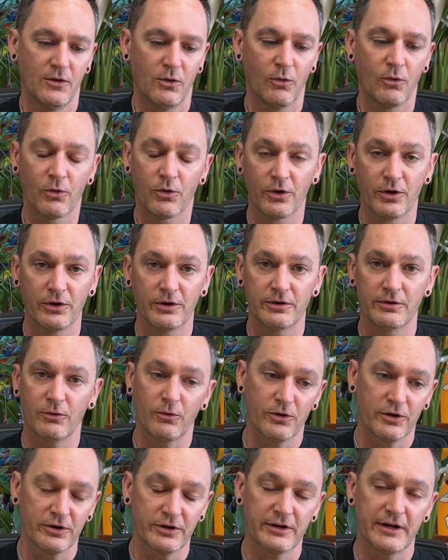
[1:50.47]

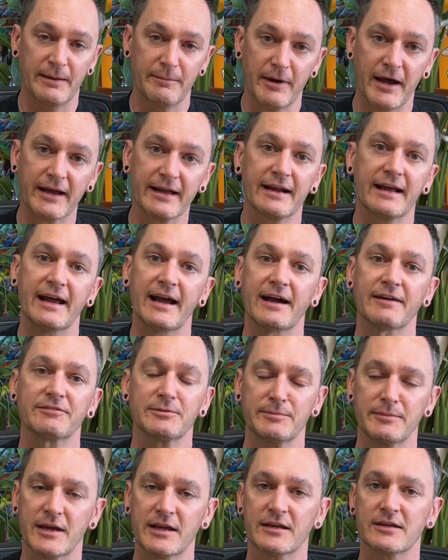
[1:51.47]
or am I going to have
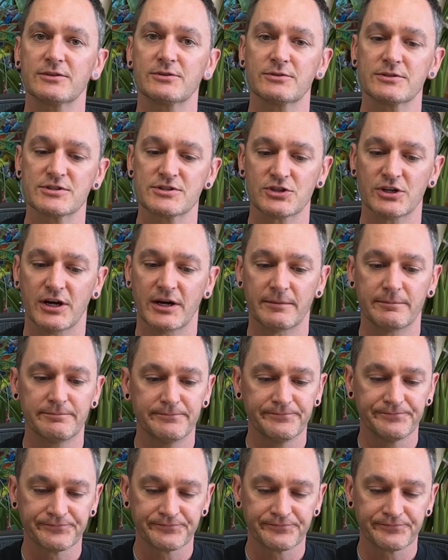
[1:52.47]
to make it do its job?